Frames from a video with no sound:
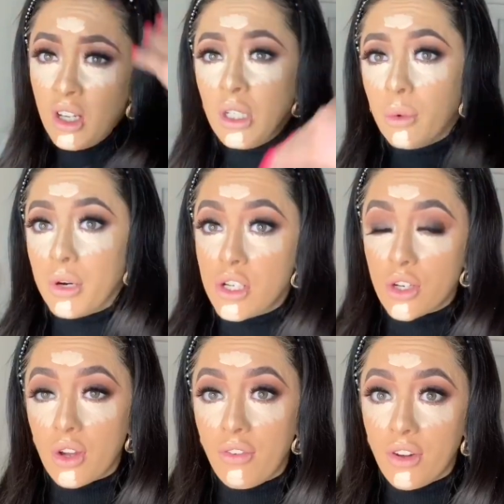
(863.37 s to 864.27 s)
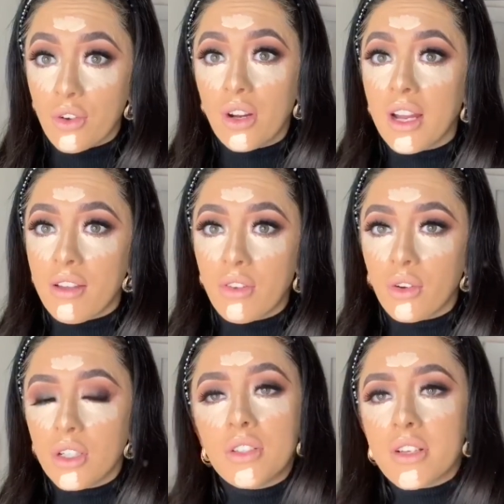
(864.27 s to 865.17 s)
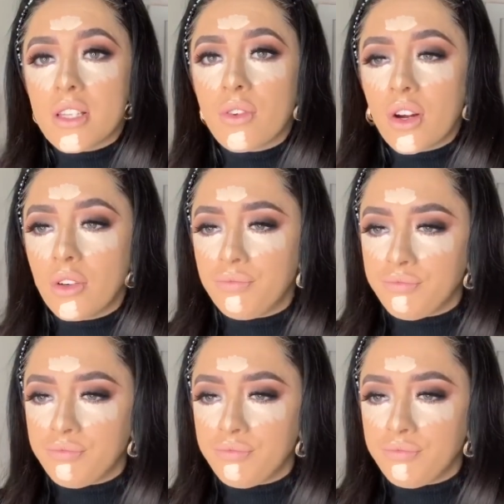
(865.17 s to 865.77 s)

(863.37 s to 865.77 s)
Whereas you're, if you're going to leave it on your face for